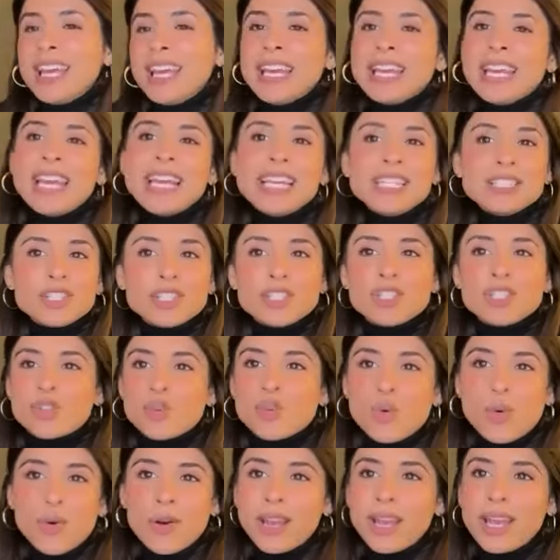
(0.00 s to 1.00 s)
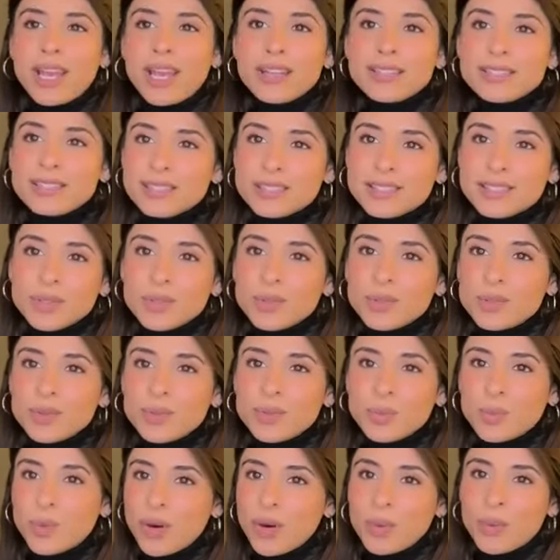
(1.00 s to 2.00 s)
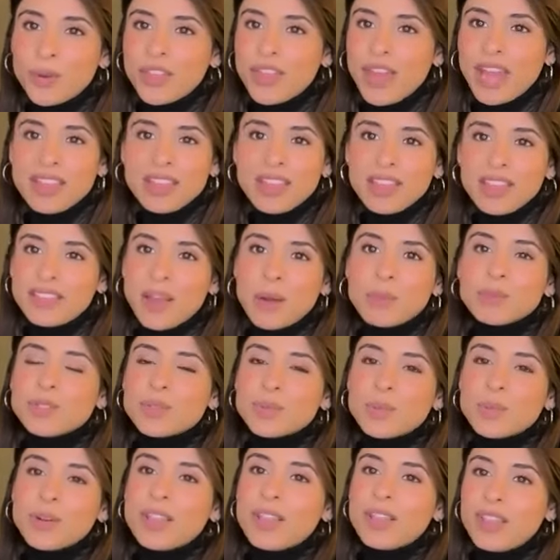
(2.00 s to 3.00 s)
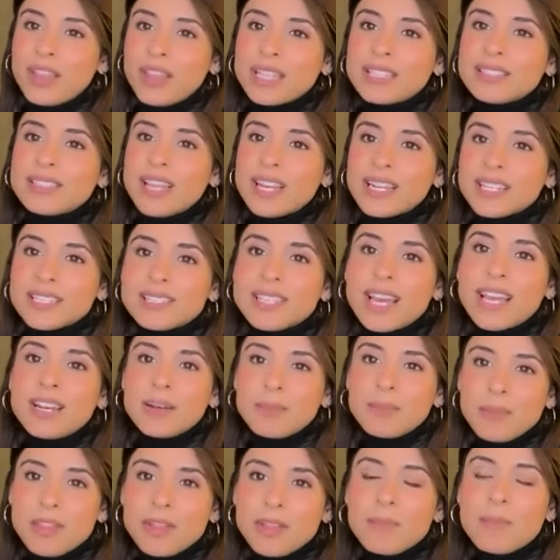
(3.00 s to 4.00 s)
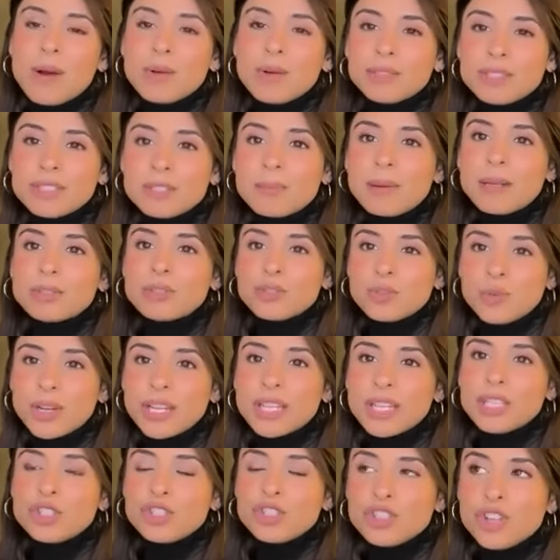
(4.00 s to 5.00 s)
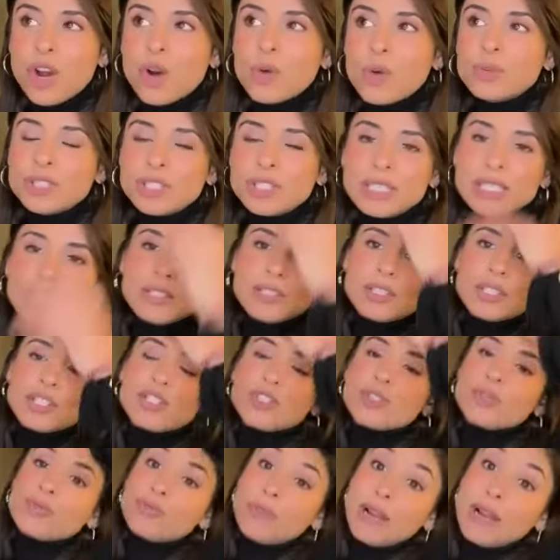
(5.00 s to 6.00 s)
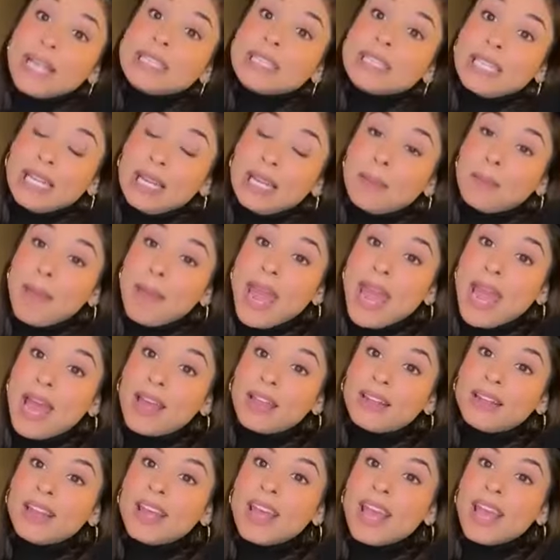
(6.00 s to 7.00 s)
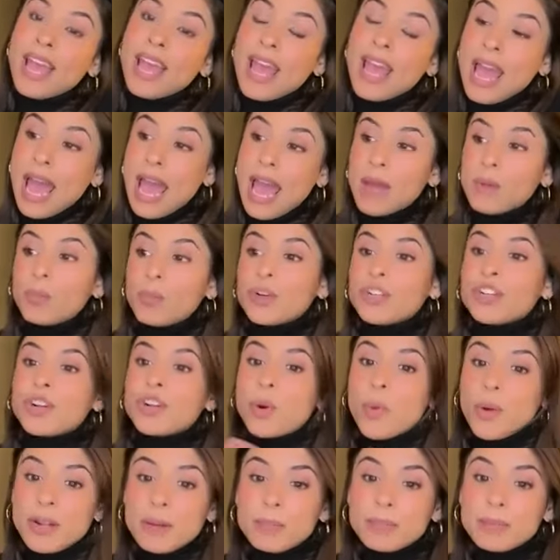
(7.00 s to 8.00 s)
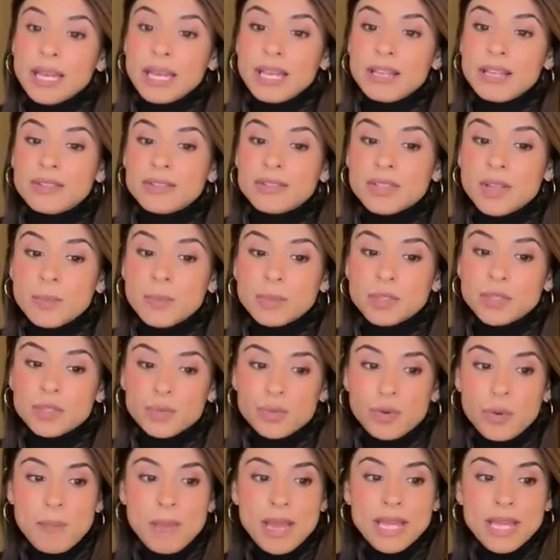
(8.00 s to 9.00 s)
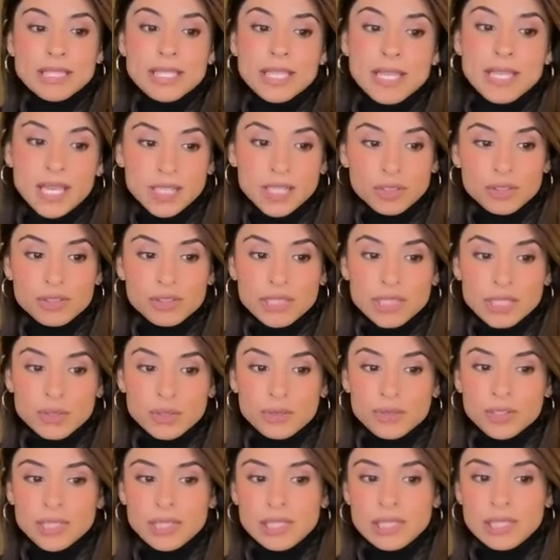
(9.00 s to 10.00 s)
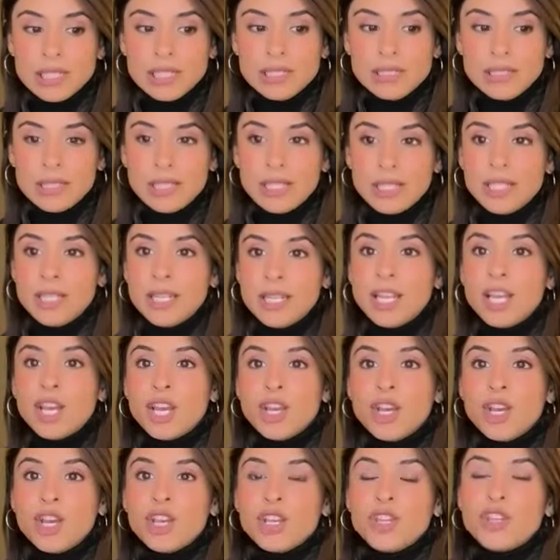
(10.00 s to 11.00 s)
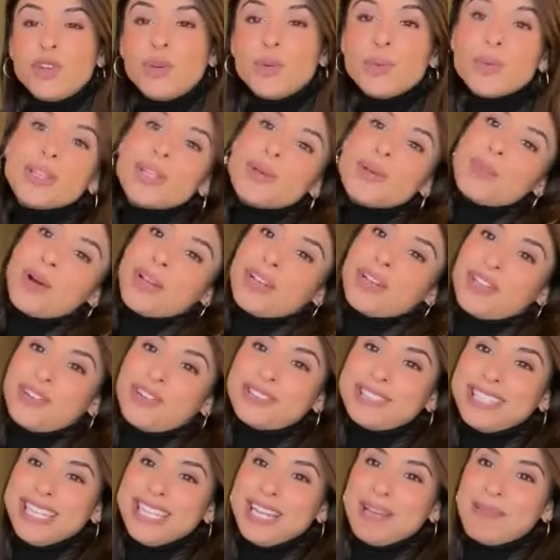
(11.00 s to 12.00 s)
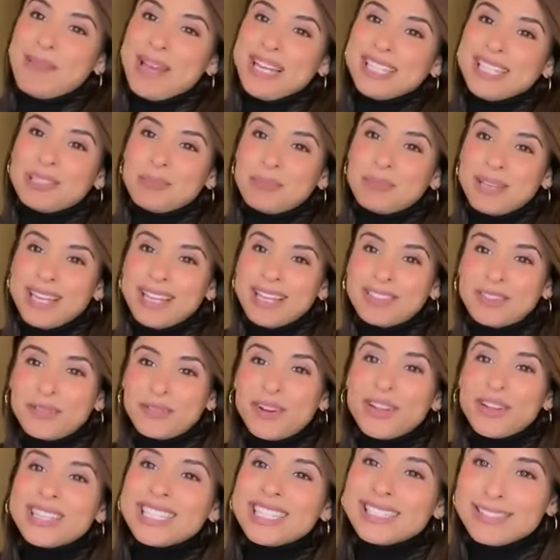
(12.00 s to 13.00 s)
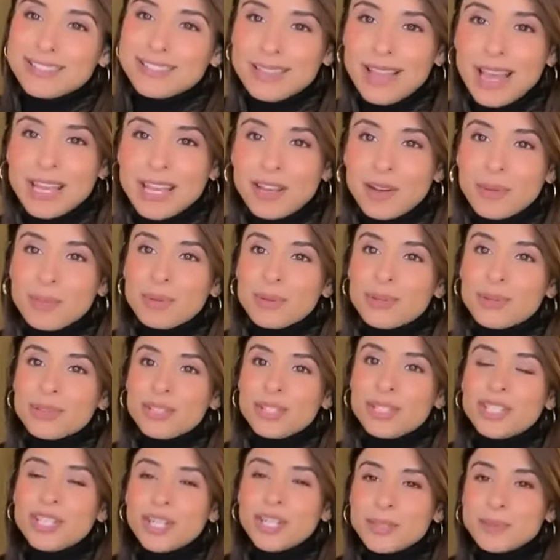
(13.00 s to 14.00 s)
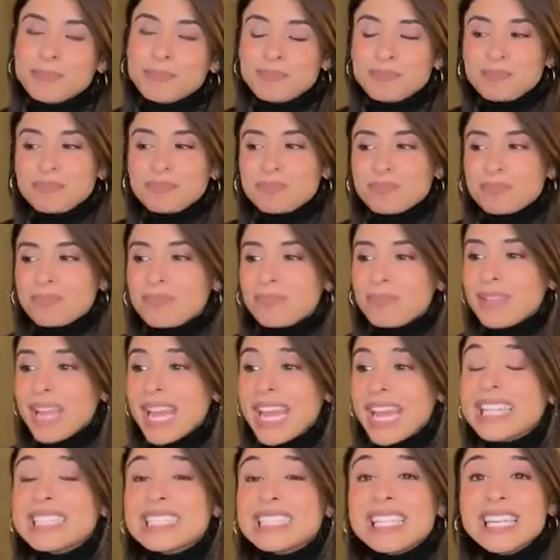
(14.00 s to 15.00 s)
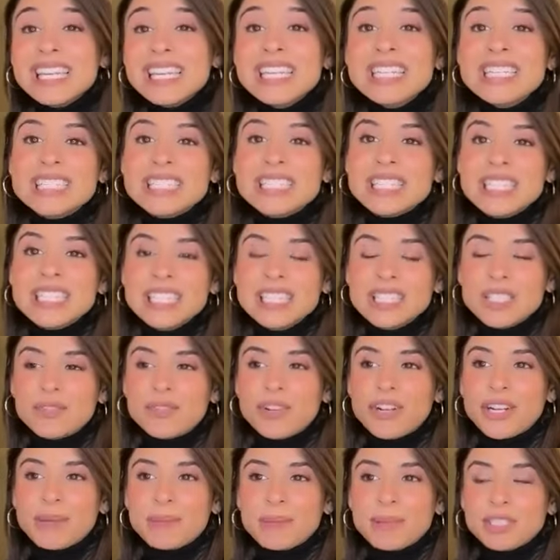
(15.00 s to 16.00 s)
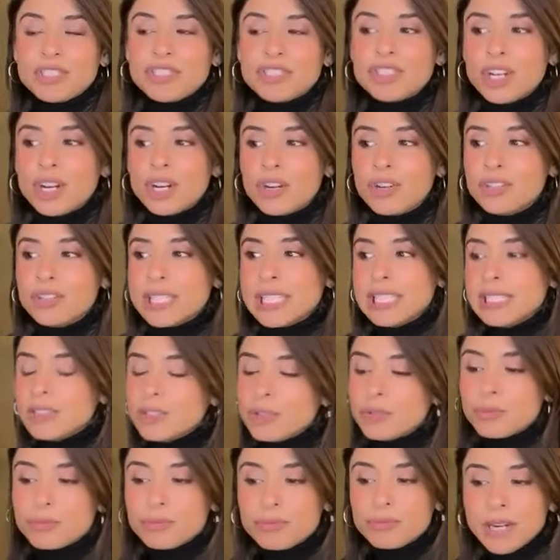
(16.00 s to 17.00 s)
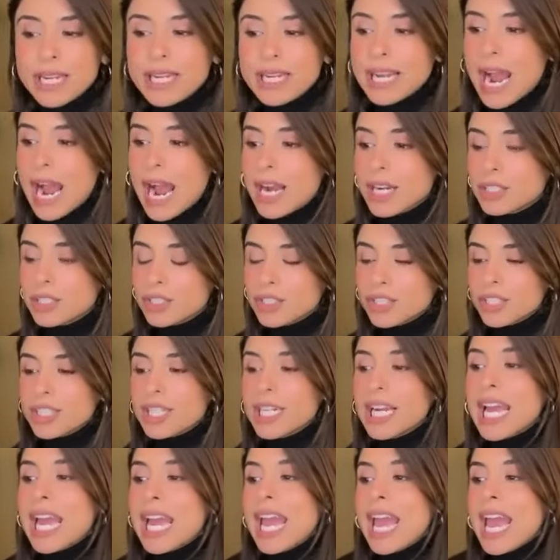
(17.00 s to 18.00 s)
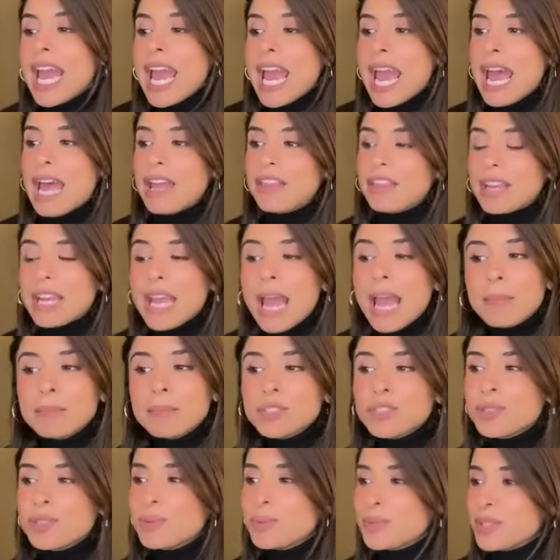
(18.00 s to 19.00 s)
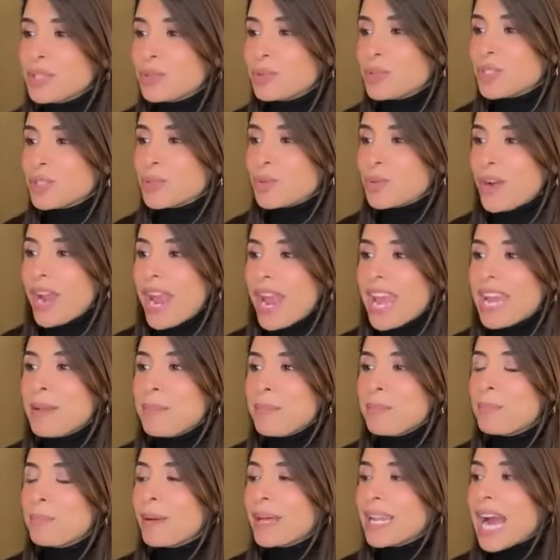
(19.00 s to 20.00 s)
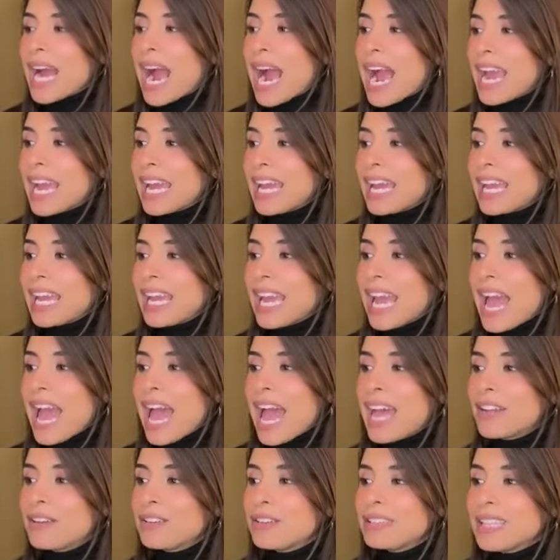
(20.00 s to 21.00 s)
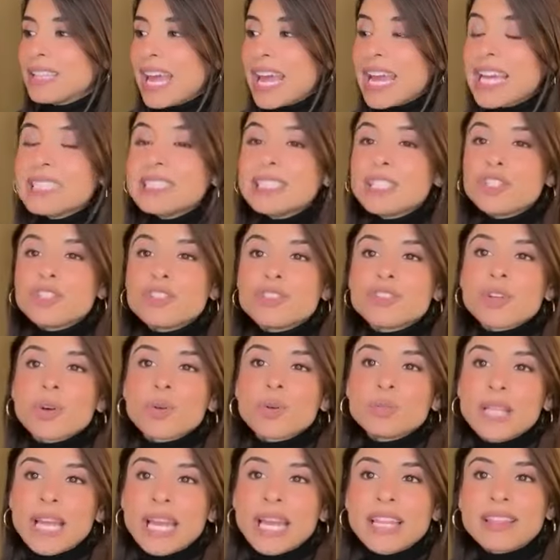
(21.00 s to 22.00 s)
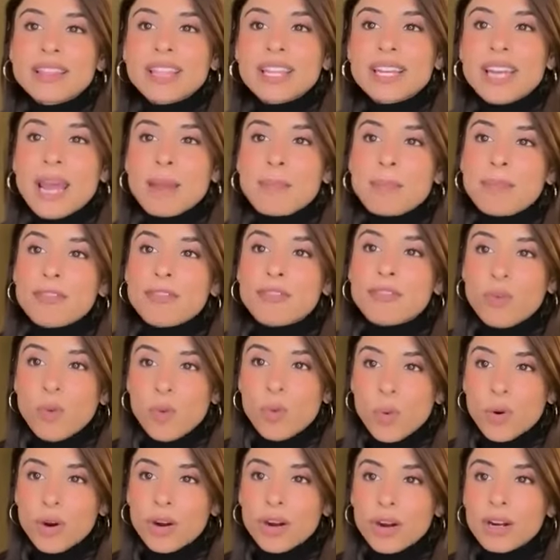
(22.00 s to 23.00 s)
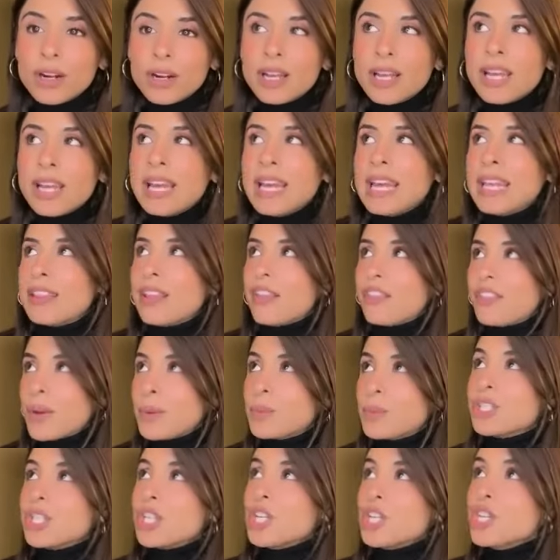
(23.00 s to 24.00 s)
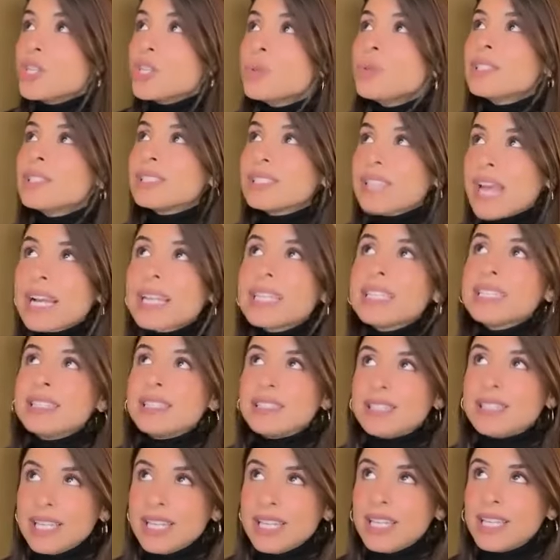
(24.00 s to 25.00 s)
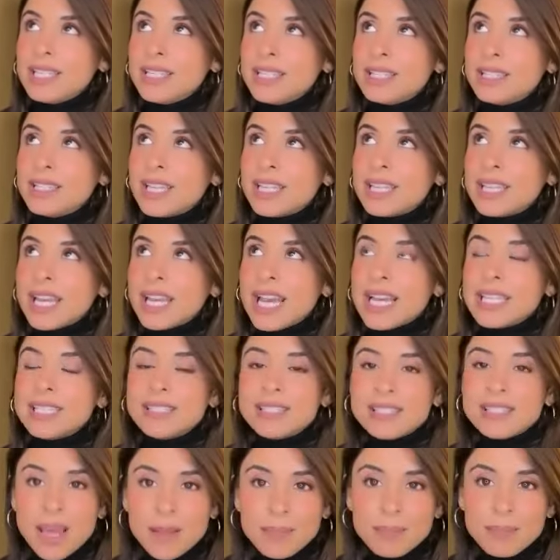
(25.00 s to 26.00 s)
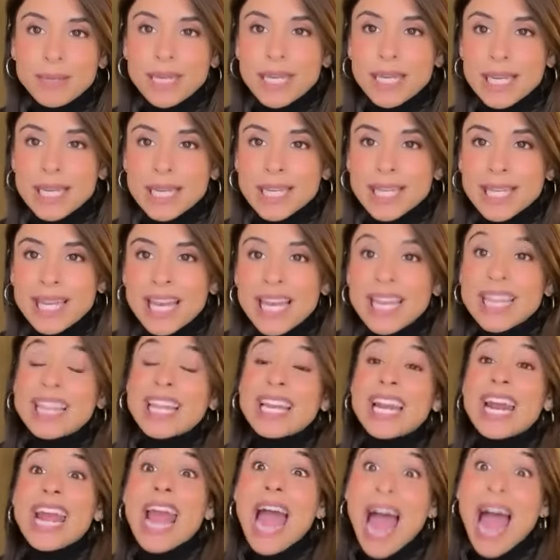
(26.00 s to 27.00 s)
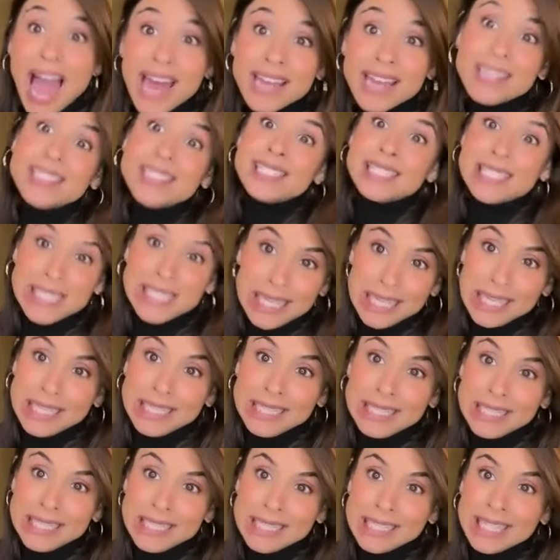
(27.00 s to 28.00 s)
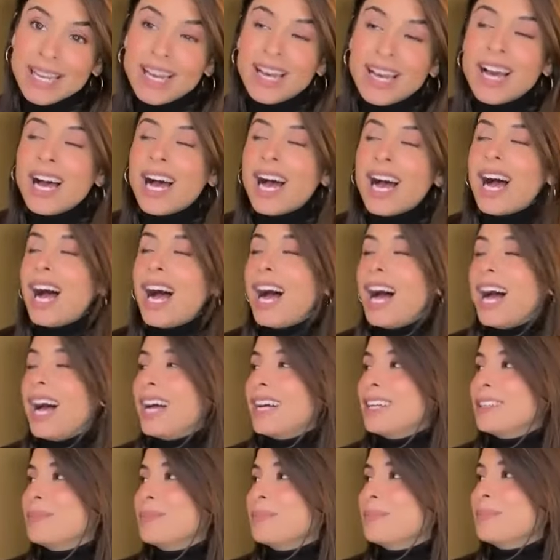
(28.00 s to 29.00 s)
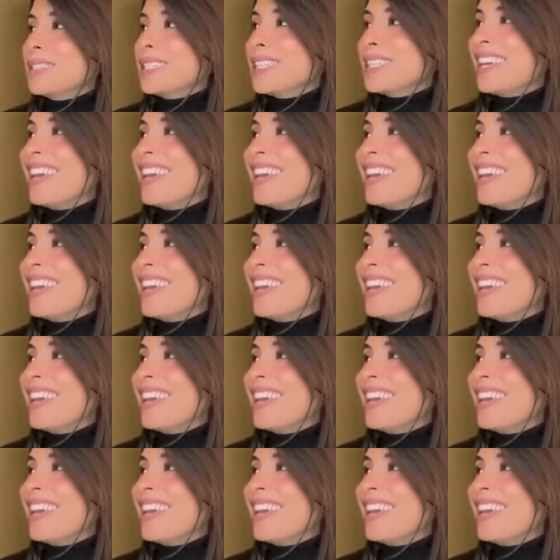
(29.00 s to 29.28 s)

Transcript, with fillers: He's a joy to work with. I think that was one of the things that excited me the most about joining the show was he's such a great leading man. And when you're going to play someone's romantic interest for a season, you really want your leading man to be at the very least likable, you know? and he is he is very much so he's a great actor and the chemistry read was great but i had landed so late the night before that there was a new second scene that they had sent me that i hadn't seen um